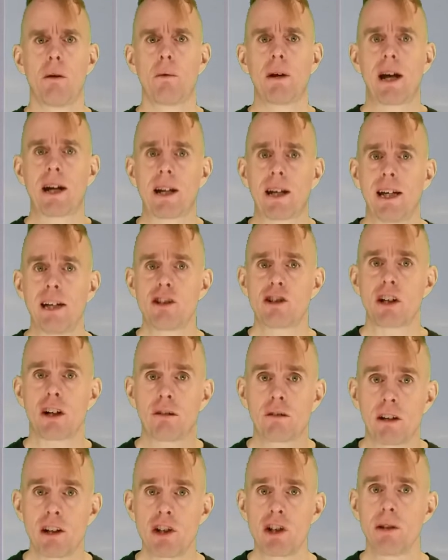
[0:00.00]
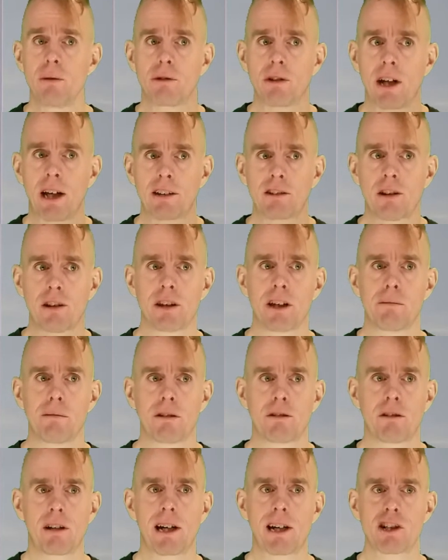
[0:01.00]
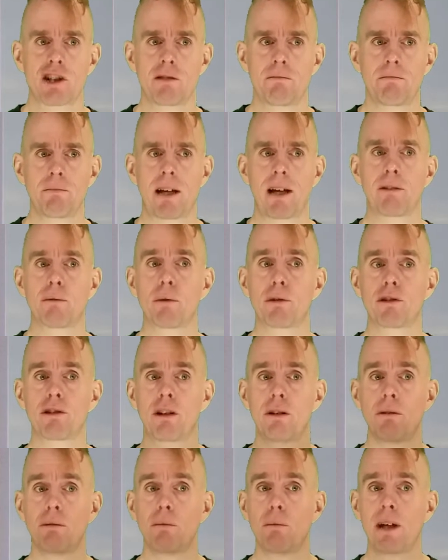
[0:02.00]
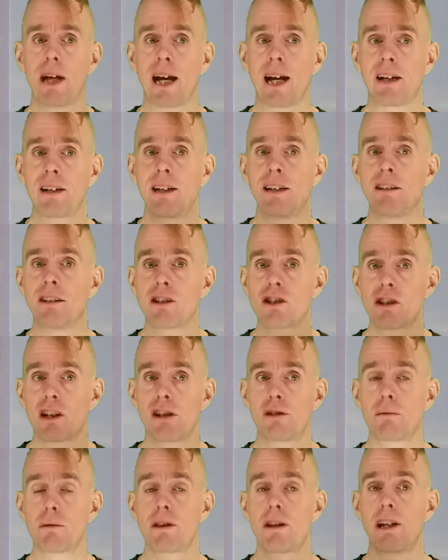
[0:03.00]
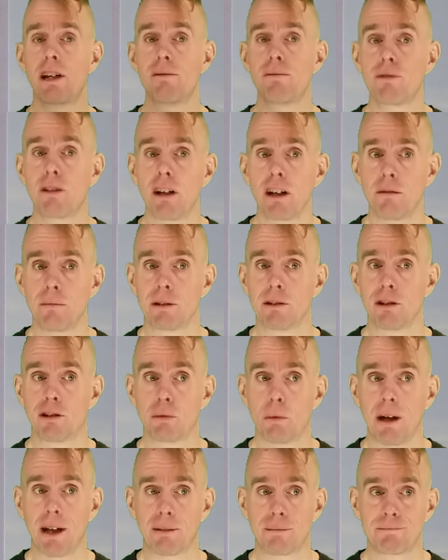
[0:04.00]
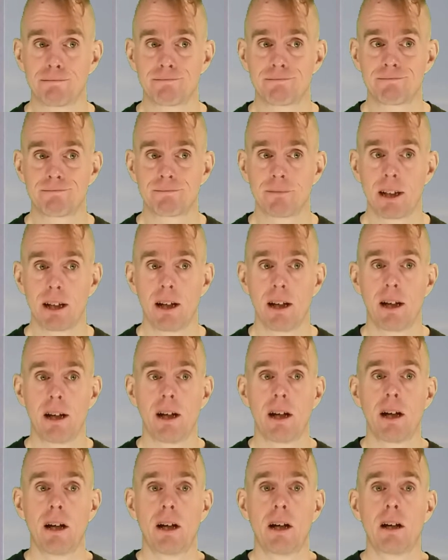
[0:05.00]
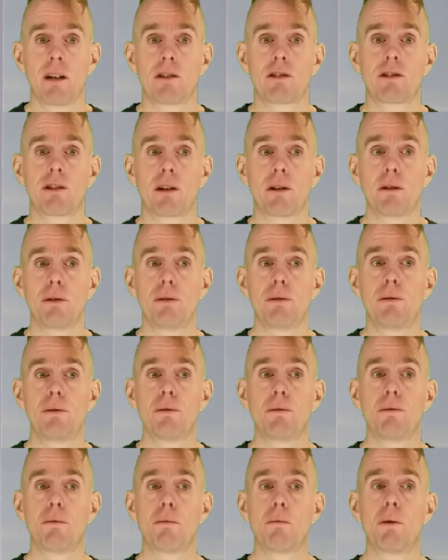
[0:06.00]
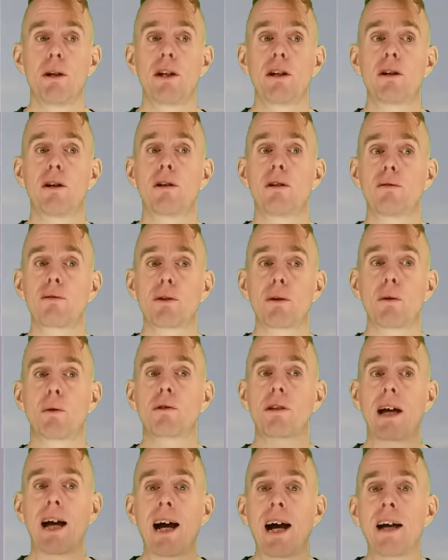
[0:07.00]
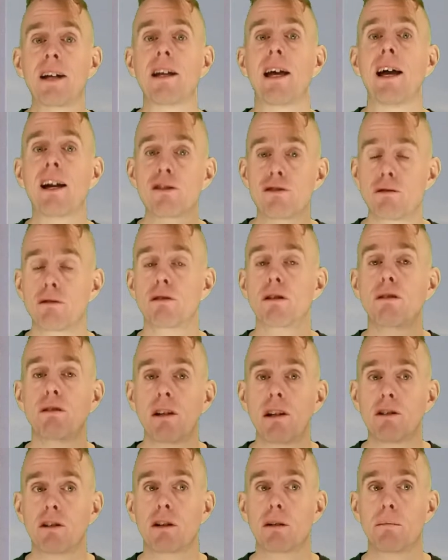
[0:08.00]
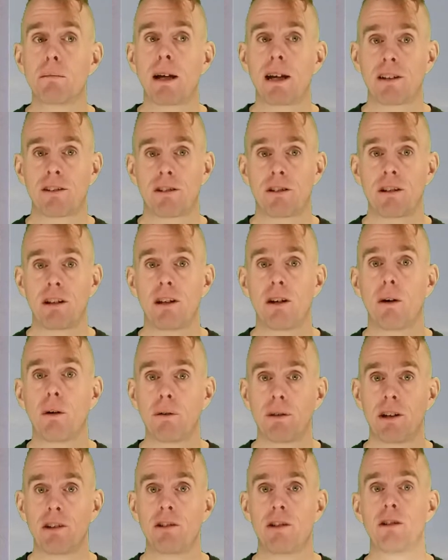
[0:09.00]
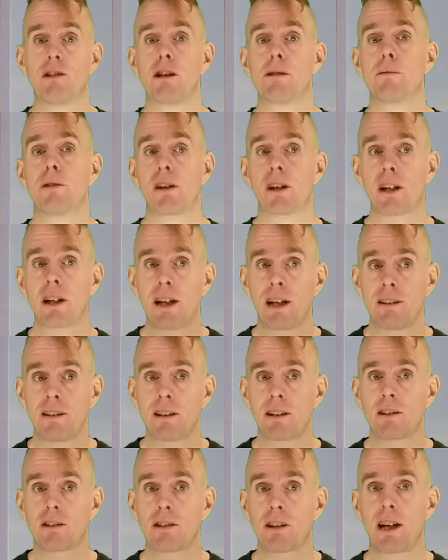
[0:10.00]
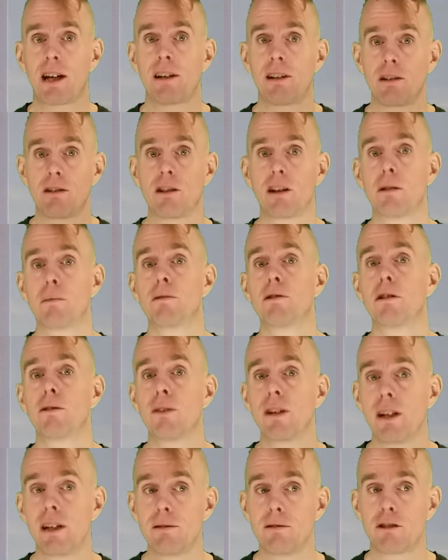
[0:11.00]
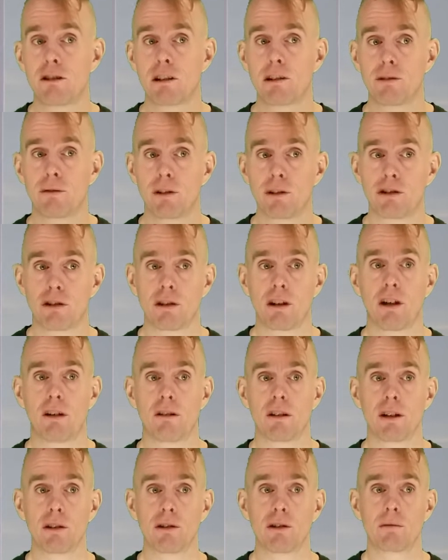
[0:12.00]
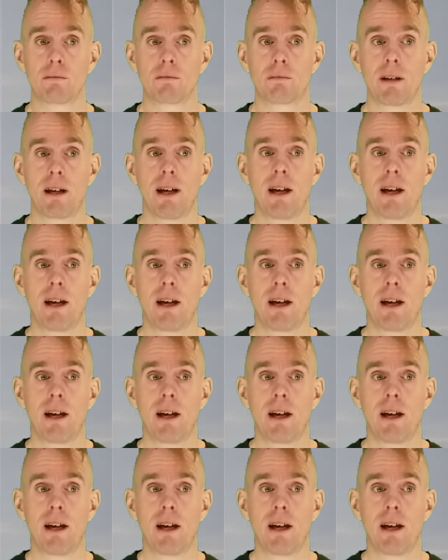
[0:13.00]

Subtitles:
We had heat generation, it was an exothermic reaction, and also we had heat exchange with the environment as well. So we could, of course, add extra degrees of complexity on this in terms of the kinetics and in terms of the heat transfer scenarios.